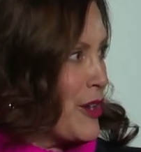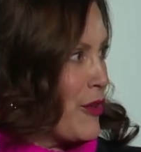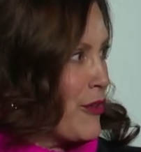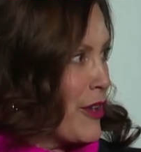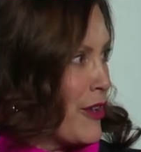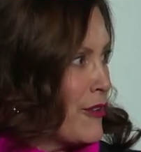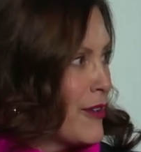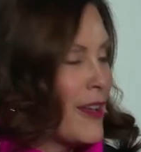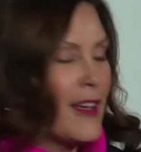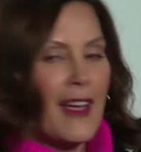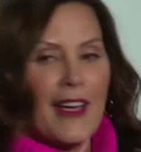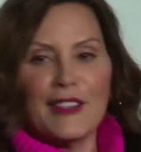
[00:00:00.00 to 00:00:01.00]
Ono,
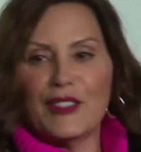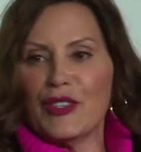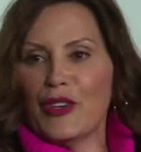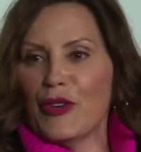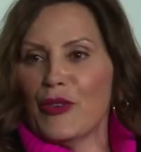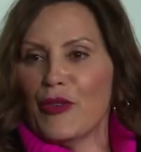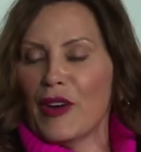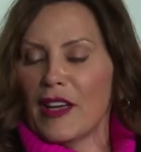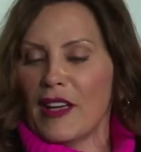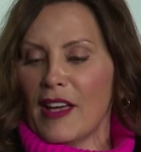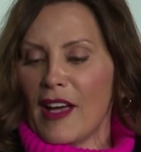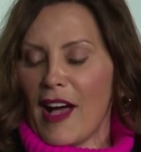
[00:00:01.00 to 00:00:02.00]
to
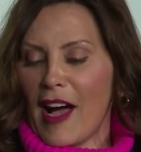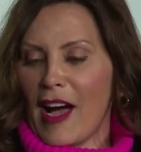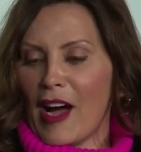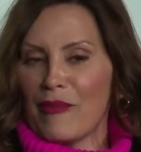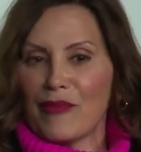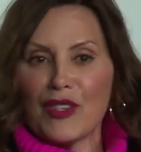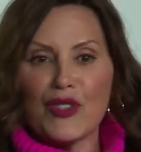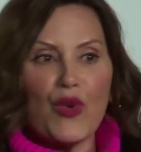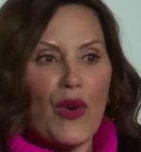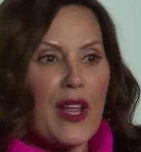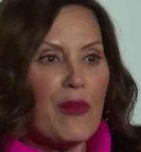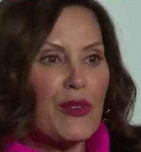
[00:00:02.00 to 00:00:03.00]

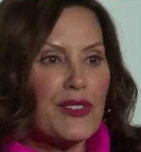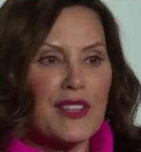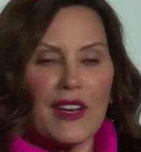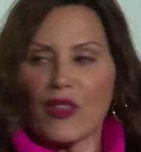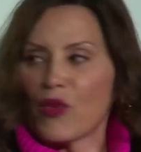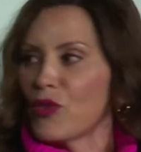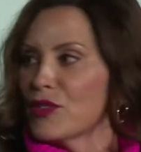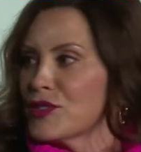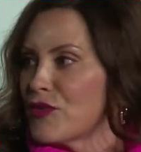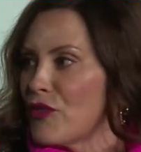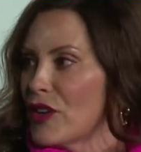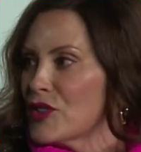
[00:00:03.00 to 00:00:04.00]
20% of the world's
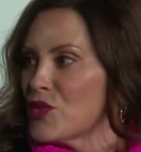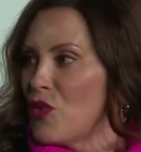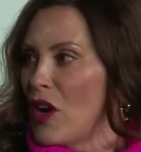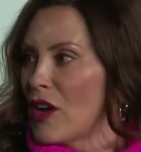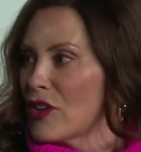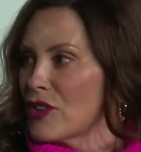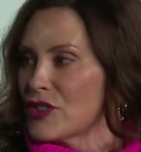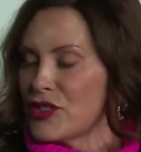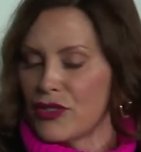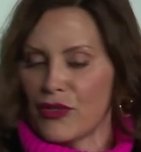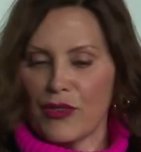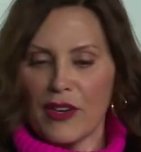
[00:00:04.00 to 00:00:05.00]
fresh water,
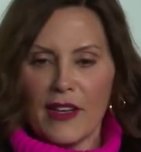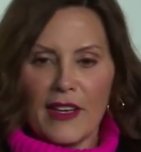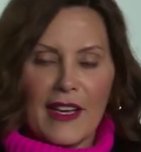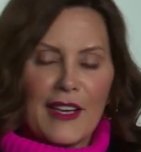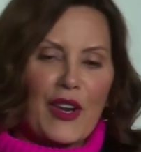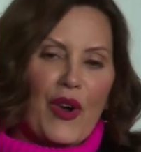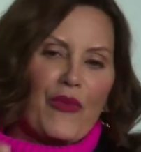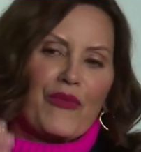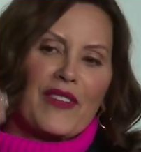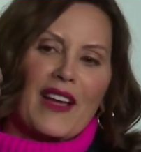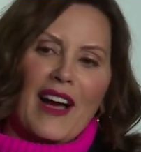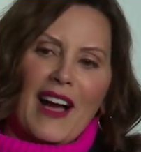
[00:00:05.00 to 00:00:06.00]
to, you know,
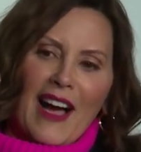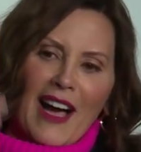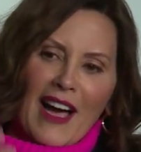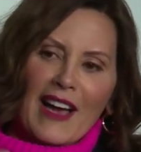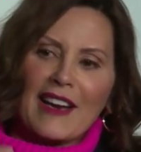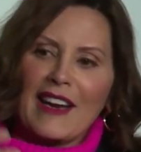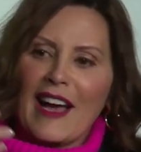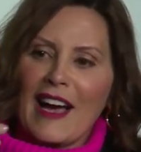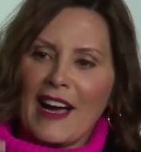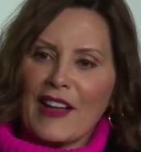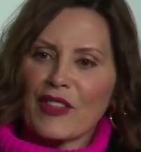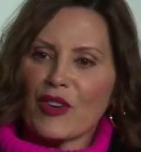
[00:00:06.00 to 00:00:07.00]
on and
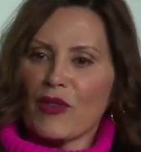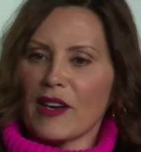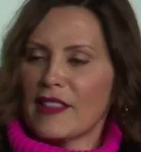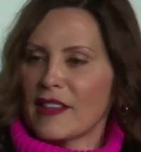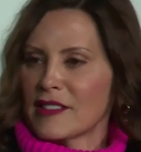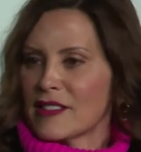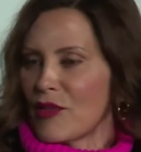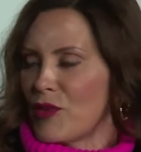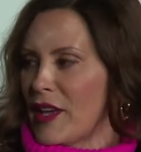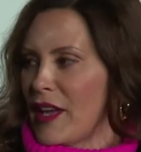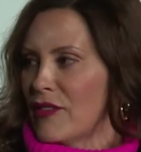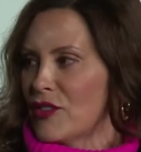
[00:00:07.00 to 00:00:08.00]
on the great things that we
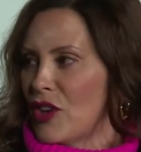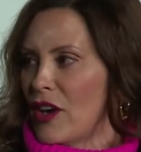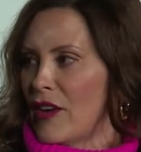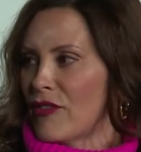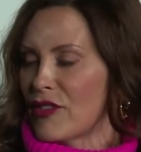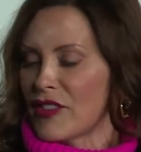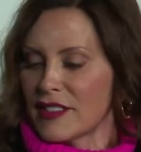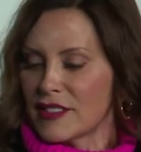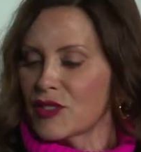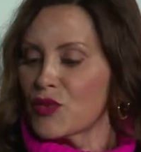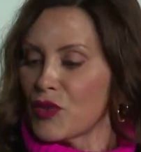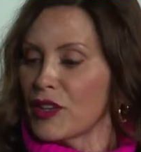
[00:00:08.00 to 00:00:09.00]
have to offer. This
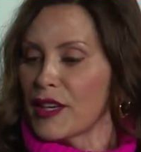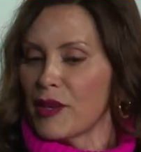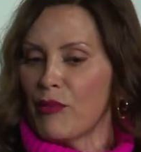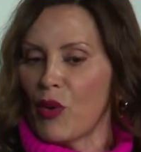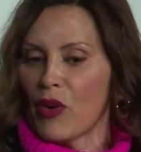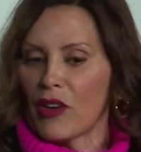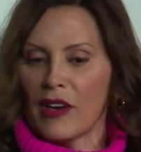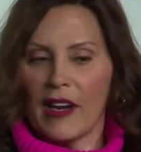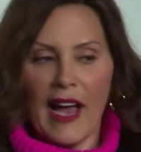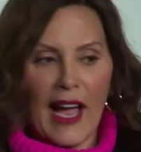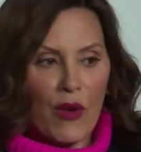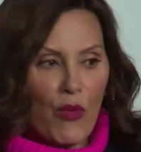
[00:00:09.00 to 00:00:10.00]
is really important, and
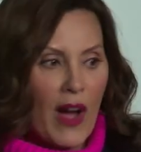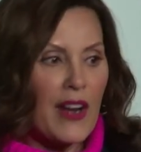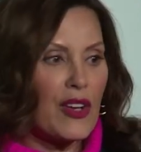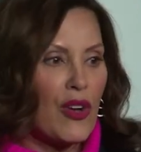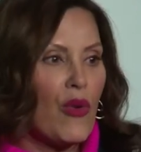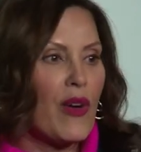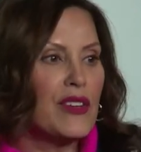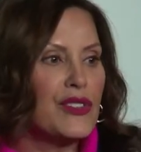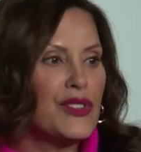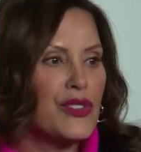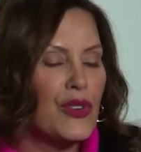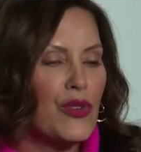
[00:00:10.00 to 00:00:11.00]
I want to go
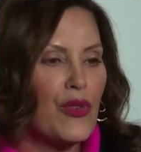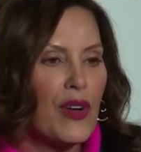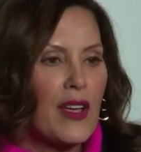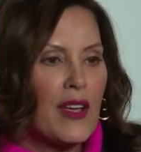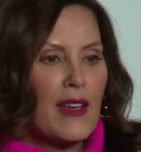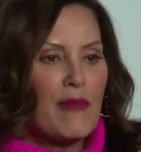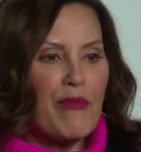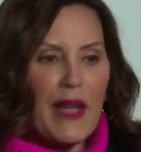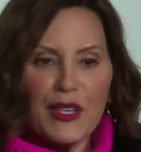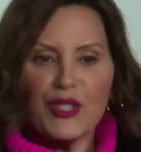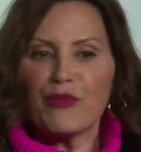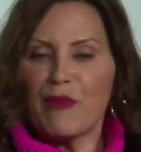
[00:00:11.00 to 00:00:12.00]
into
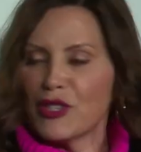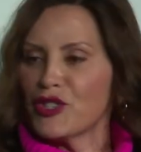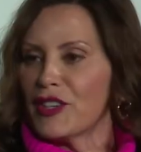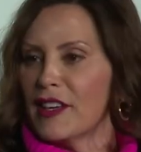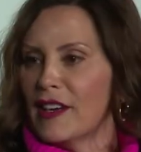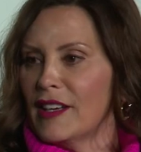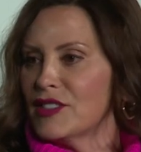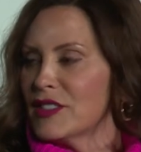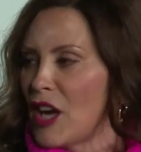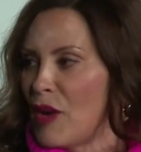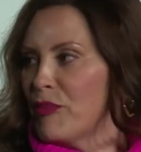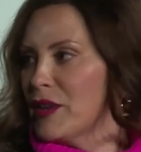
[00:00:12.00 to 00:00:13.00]
pitch Michigan into
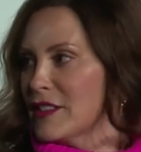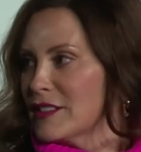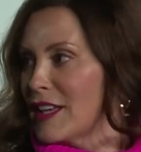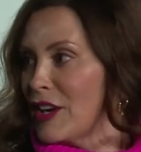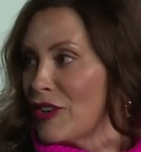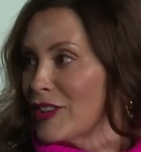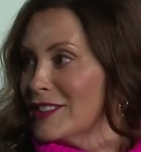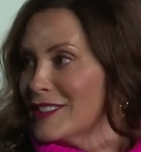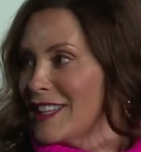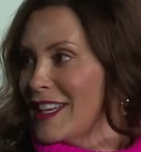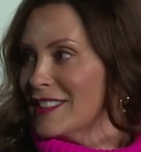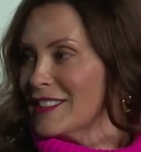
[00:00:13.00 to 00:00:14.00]
companies that are in
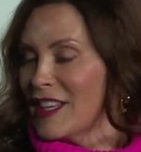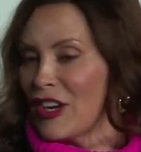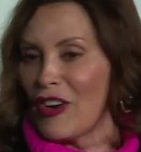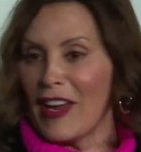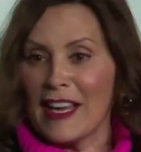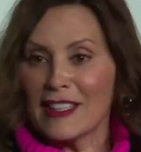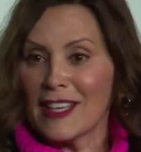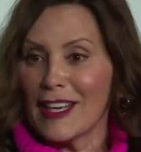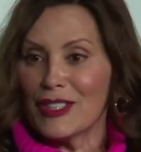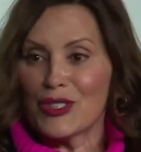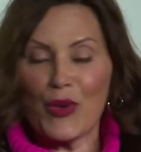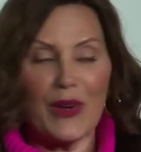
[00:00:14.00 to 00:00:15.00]
states that are
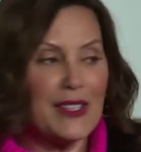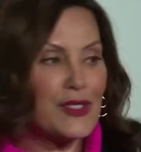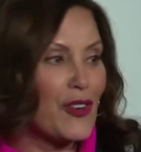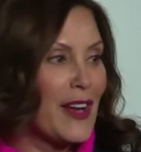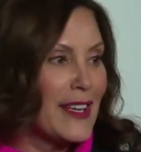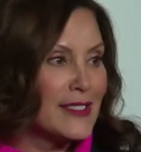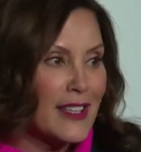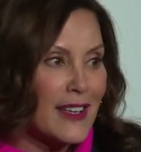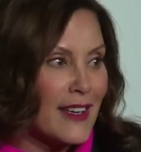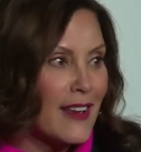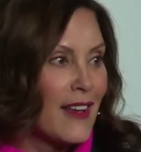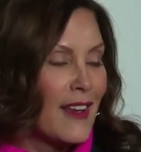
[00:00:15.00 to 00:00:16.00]
anti-choice or
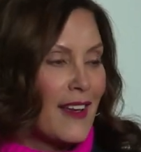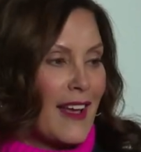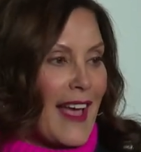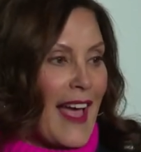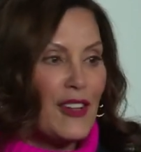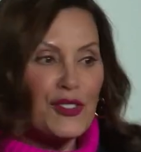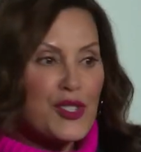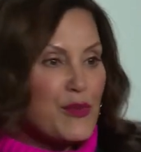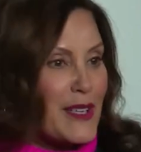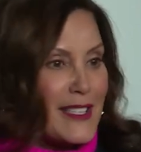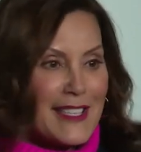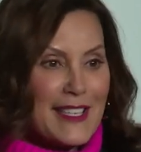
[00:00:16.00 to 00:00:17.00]

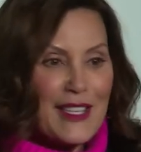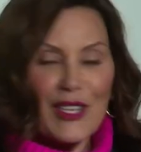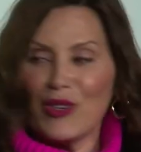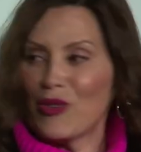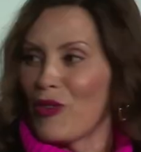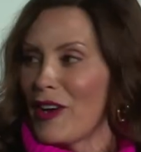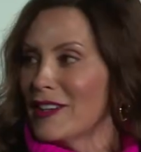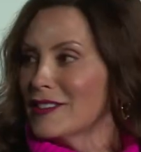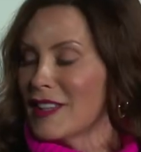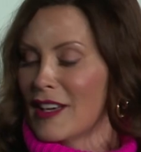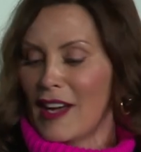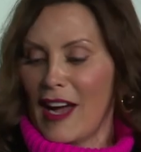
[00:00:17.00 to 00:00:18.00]
anti-LGBTQ rights.
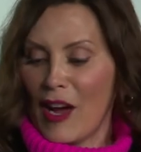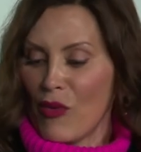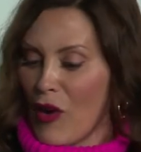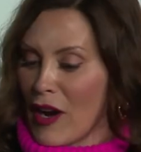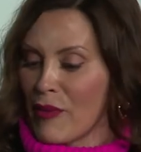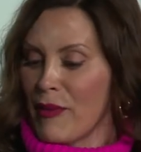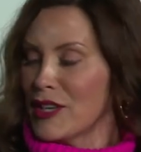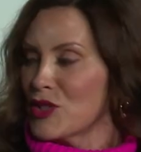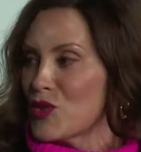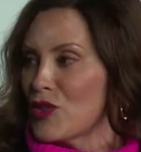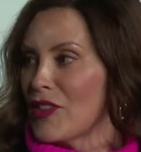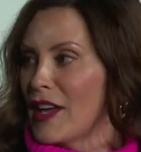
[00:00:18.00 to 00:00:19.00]
I want to make
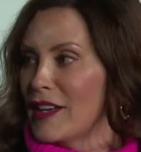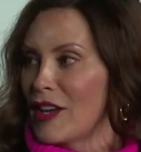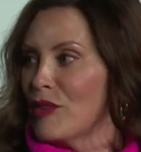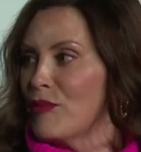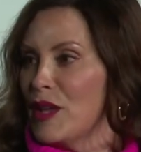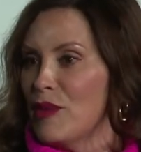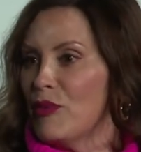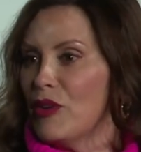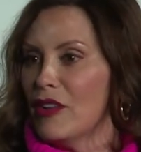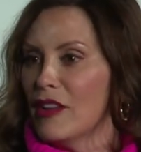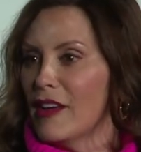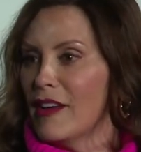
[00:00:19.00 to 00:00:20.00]
sure that young
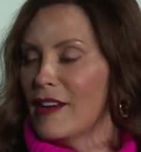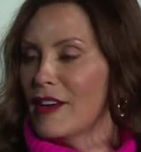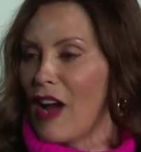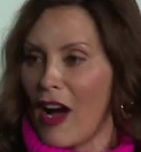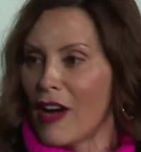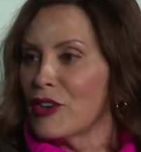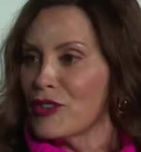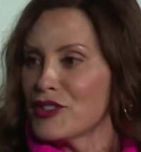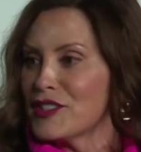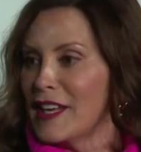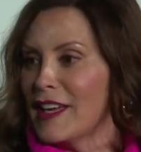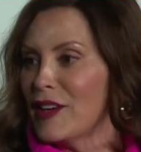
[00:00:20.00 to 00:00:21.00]
people
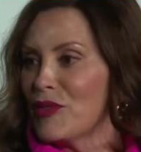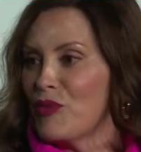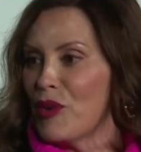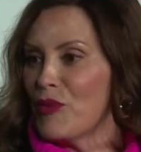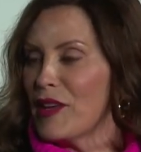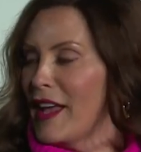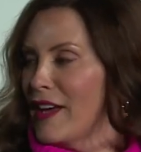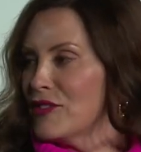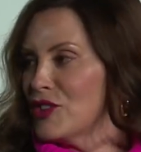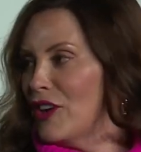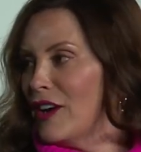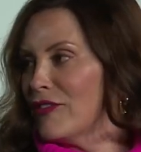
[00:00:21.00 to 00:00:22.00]
understand what we have to
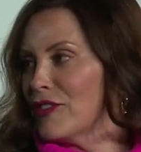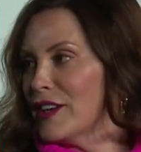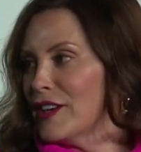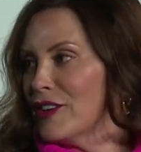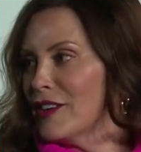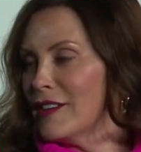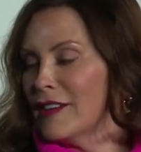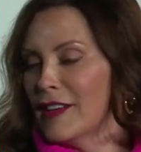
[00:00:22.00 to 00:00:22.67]
offer here, and